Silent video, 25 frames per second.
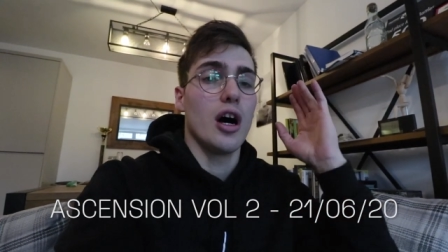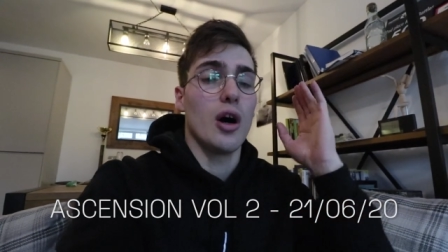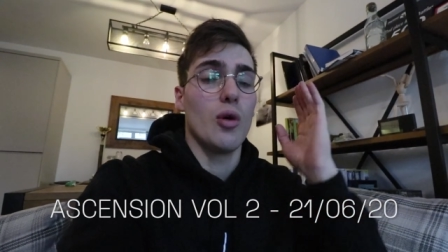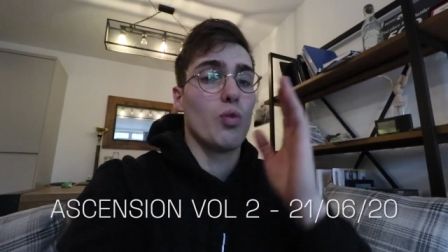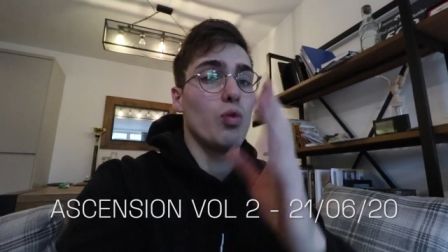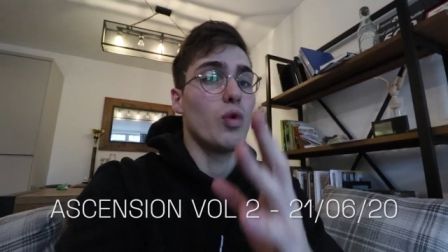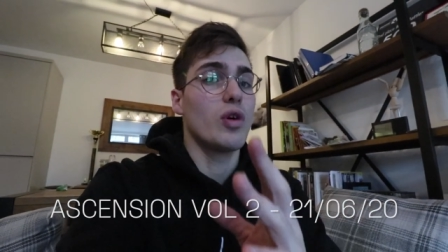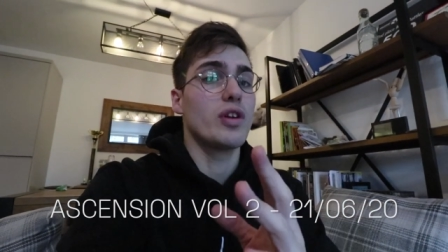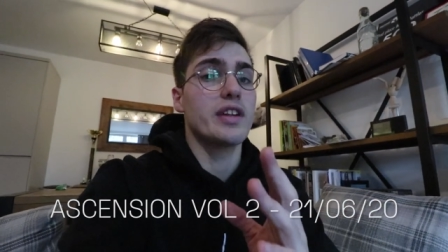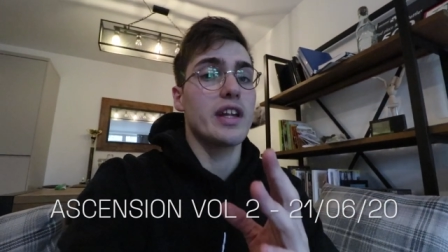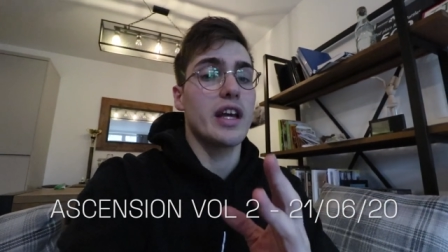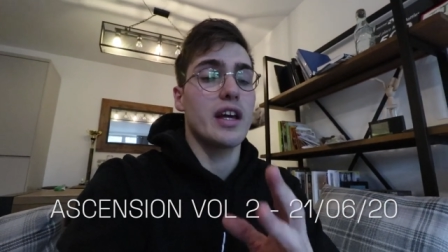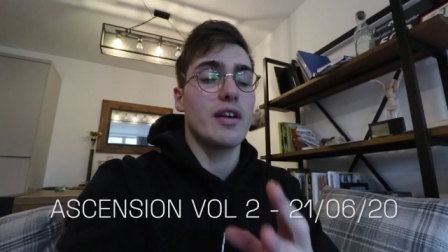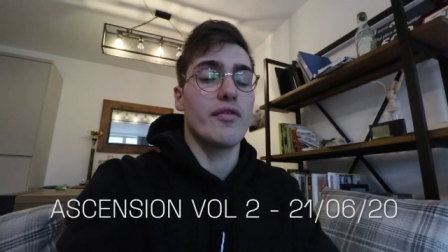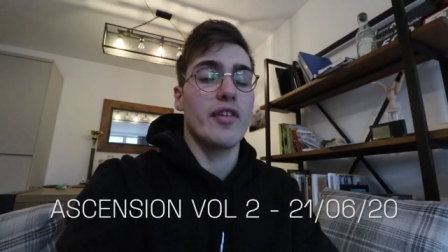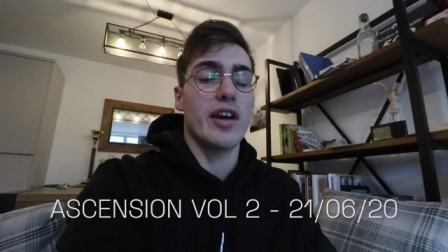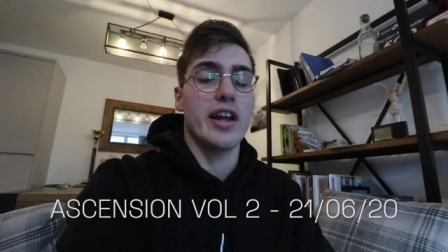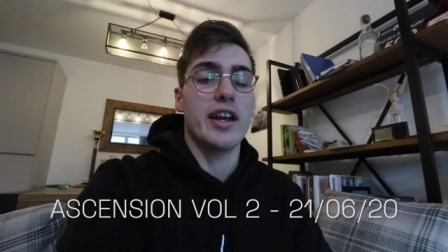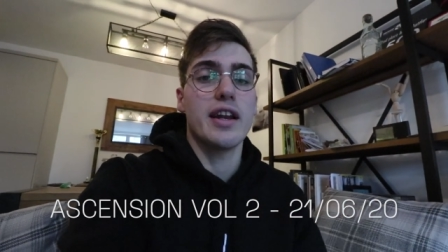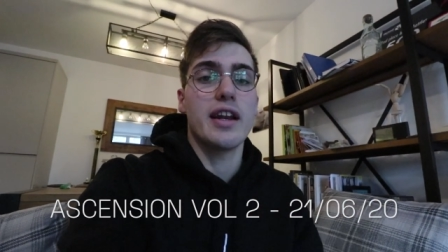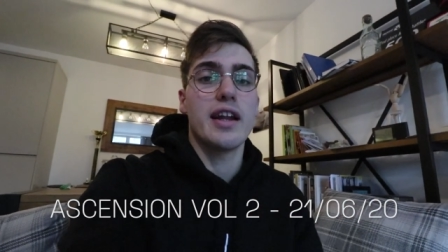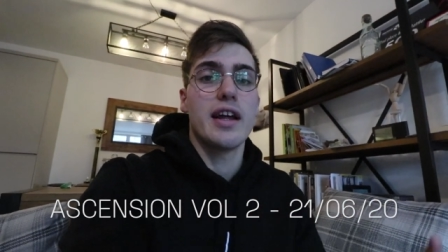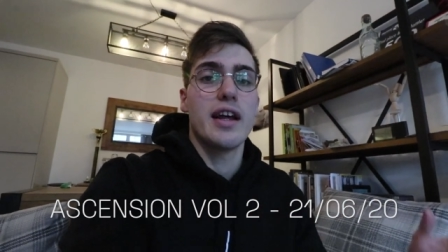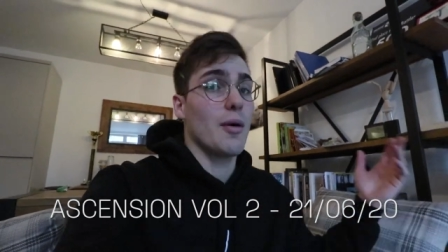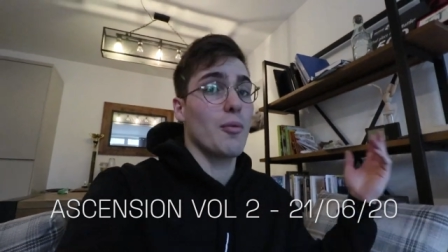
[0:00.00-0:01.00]
a one day
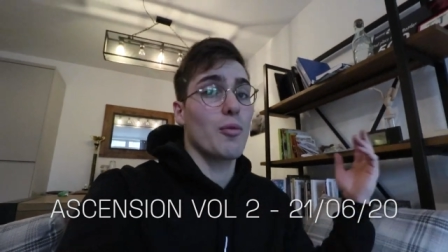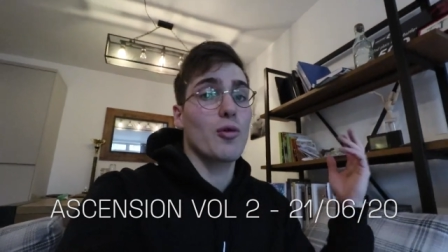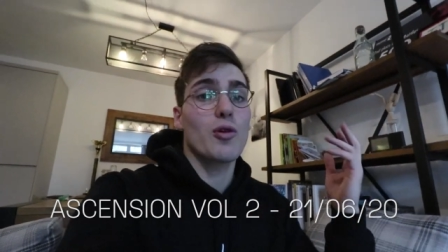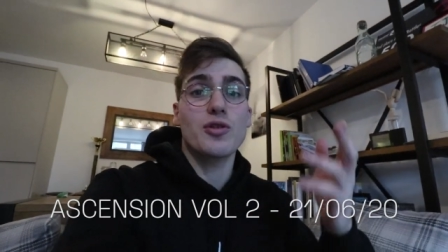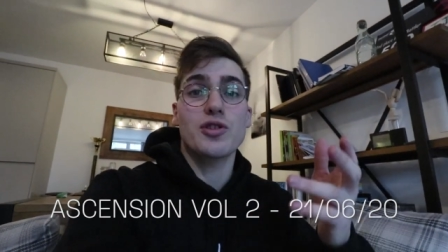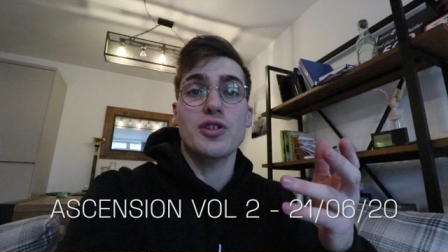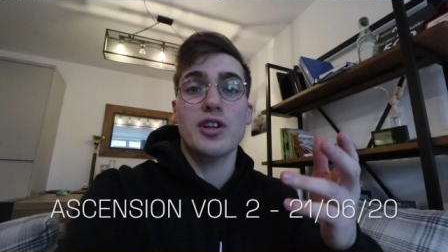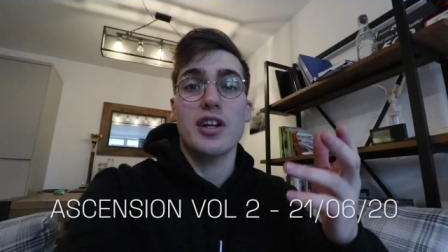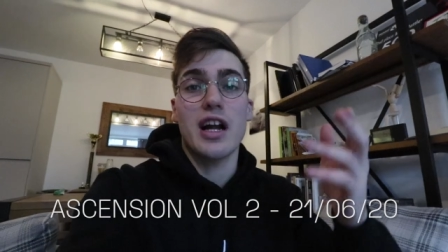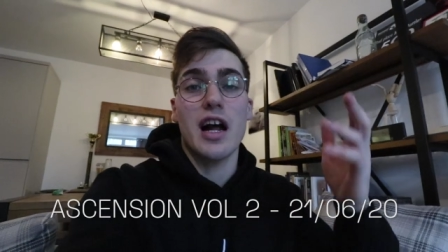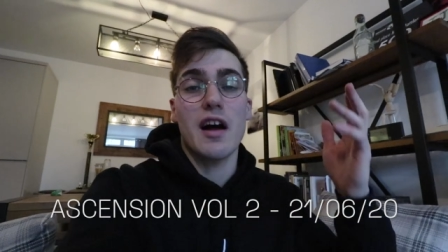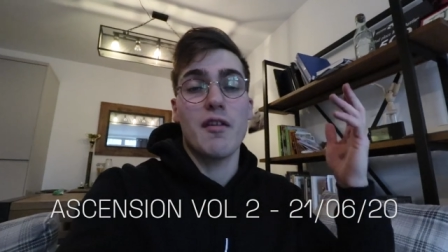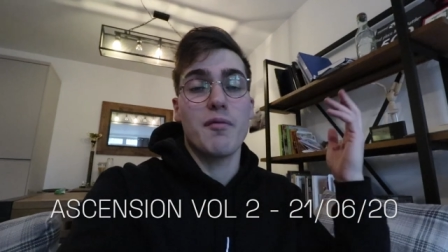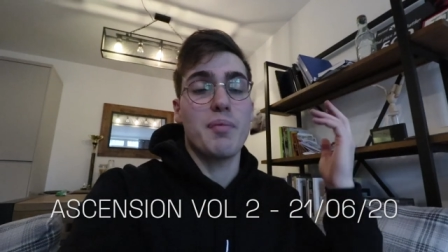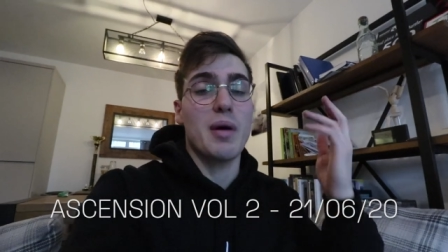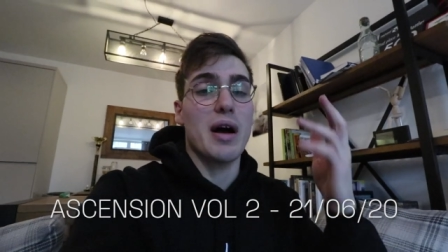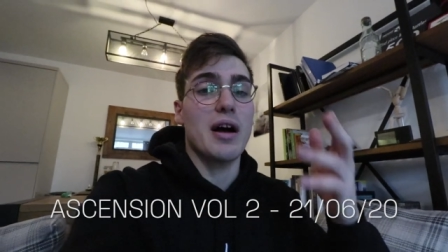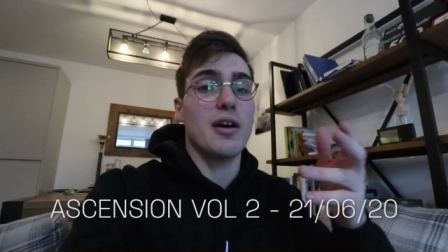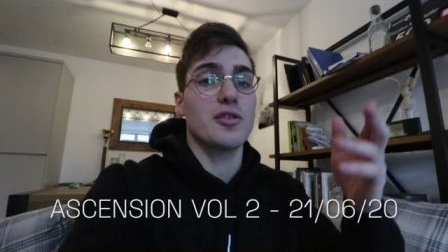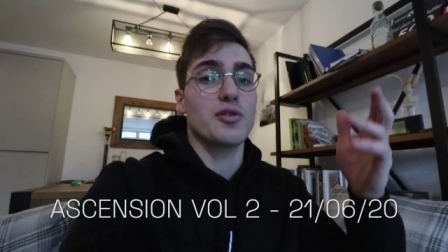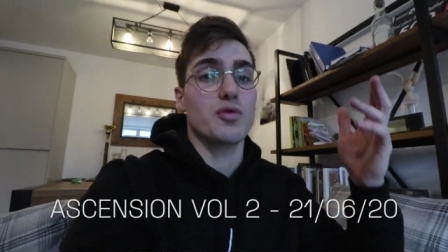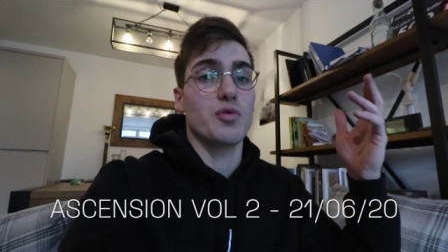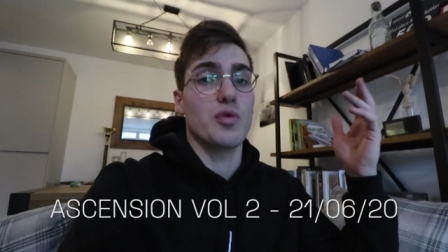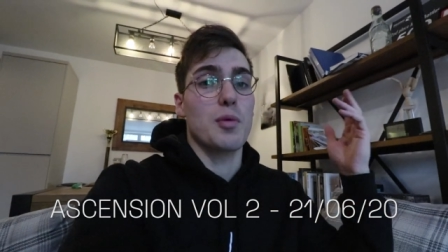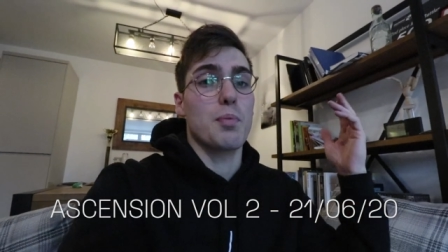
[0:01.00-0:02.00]
event, and we're also going to have
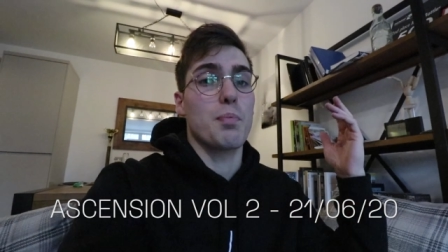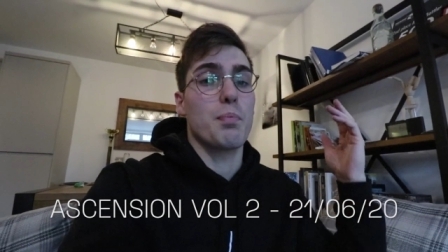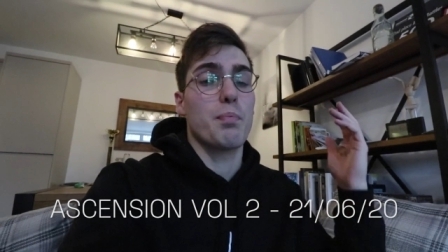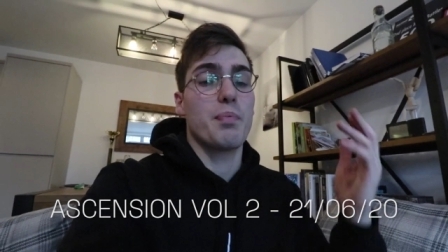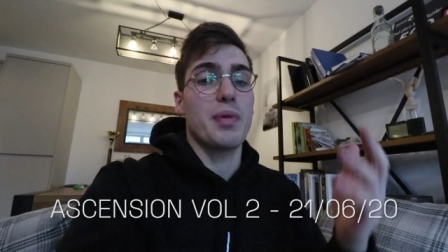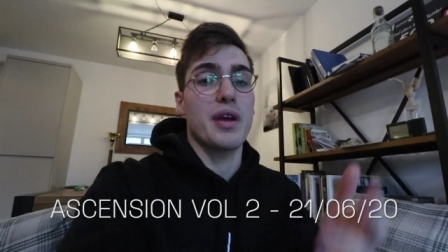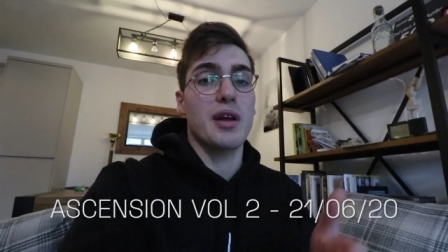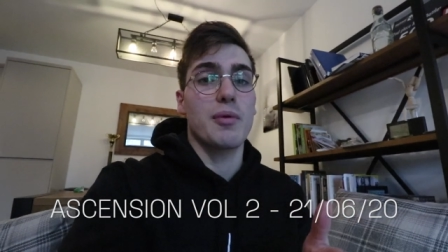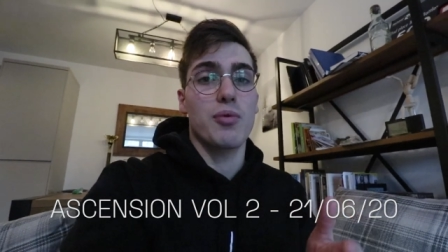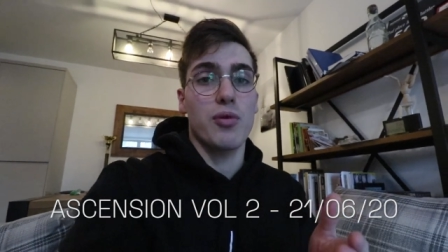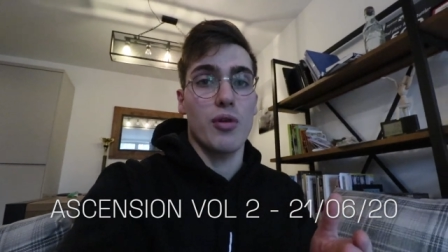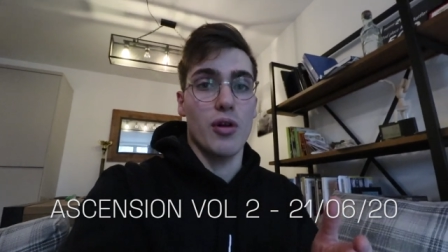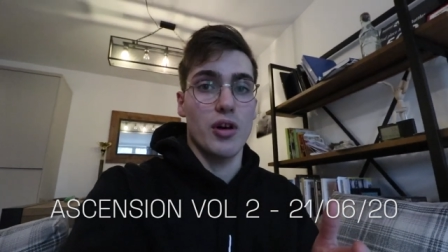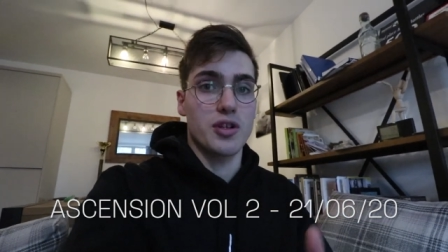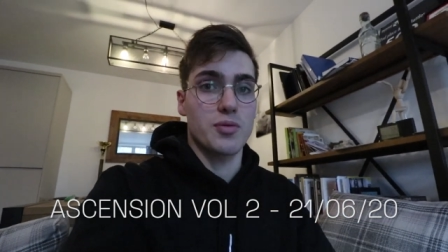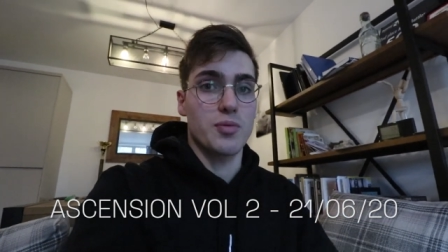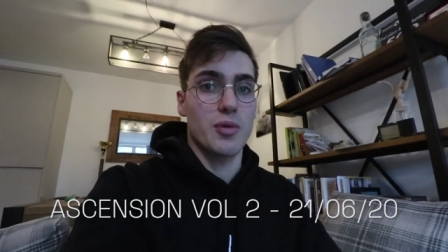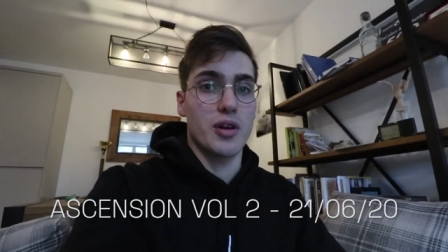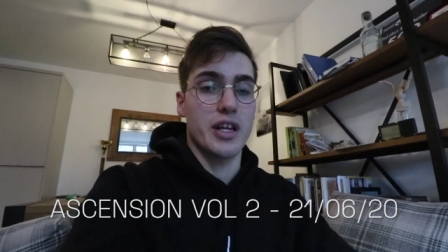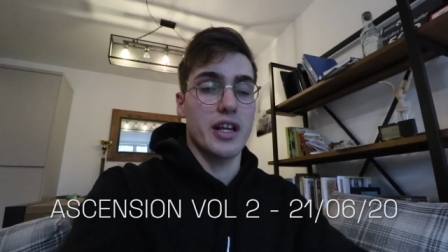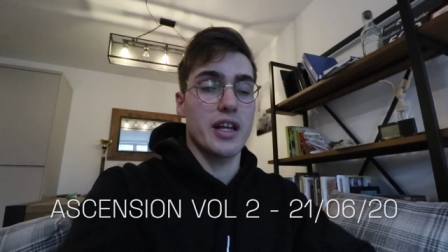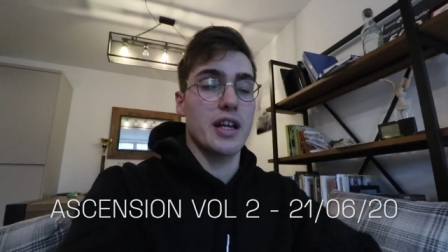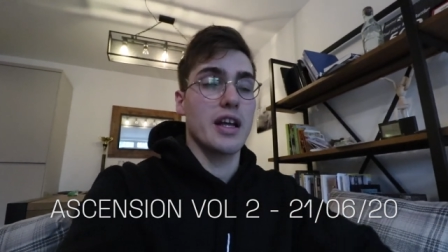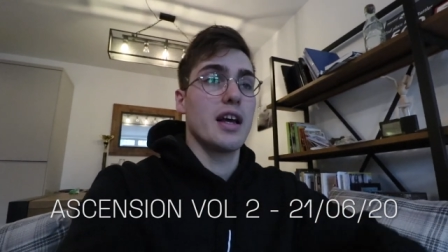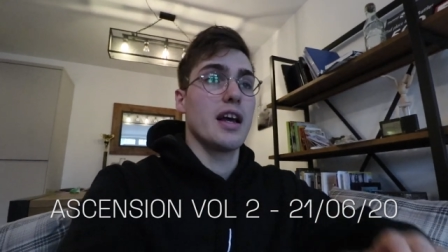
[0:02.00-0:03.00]
battles with big prize
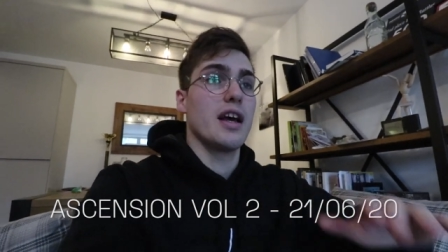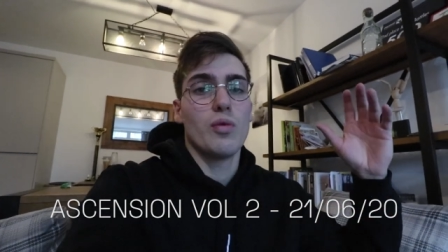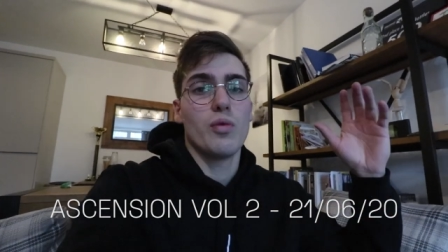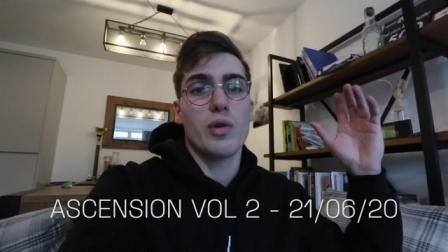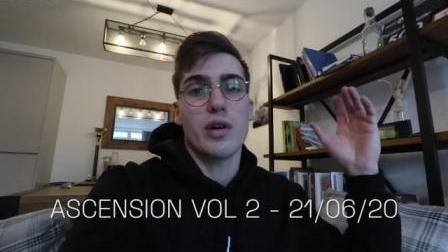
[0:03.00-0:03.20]
money.